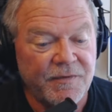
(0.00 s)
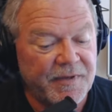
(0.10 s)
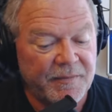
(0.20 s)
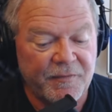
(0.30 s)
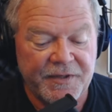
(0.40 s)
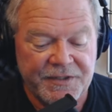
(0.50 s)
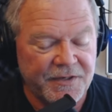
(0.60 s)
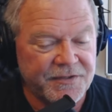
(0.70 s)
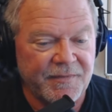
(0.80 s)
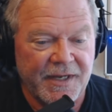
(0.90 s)
when people reach
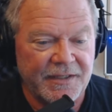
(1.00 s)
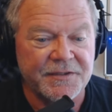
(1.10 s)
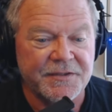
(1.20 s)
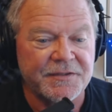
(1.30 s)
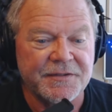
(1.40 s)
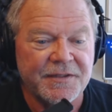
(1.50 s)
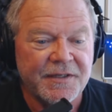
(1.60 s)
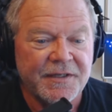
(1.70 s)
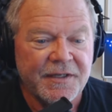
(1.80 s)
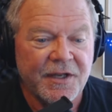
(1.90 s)
out to me. I listen.
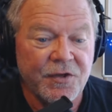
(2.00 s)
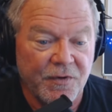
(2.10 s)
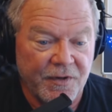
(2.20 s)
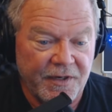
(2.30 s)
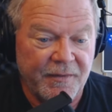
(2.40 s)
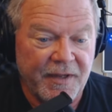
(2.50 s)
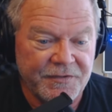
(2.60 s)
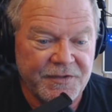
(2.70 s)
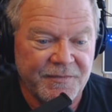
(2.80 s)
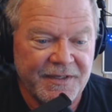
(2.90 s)
And you wrote an email
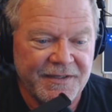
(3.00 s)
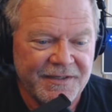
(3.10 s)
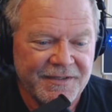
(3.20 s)
to me,